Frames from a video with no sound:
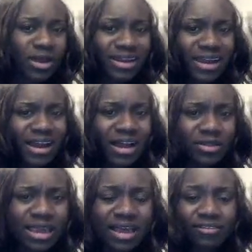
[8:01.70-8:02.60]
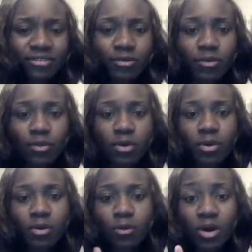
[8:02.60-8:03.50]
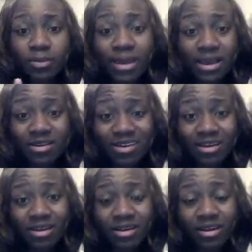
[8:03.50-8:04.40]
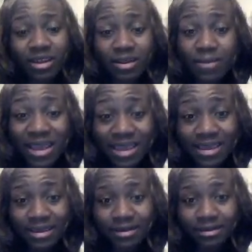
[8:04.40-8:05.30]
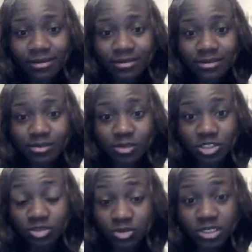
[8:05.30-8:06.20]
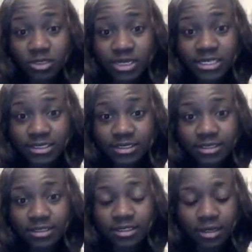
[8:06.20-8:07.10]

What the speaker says: Right now I only have one pack of hair in my head, which is really crazy.